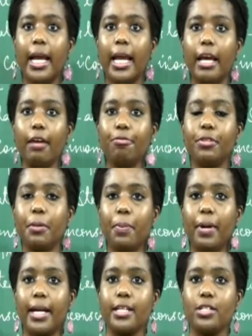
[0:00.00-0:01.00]
if the
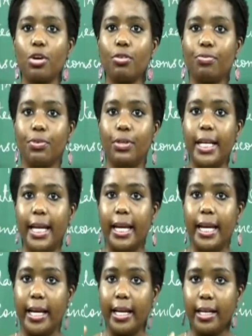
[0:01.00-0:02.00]
price of
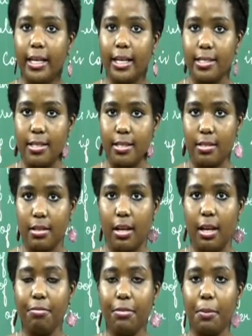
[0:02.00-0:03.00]
tea increases,
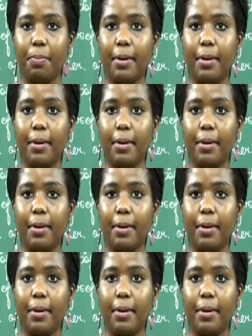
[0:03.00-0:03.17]
the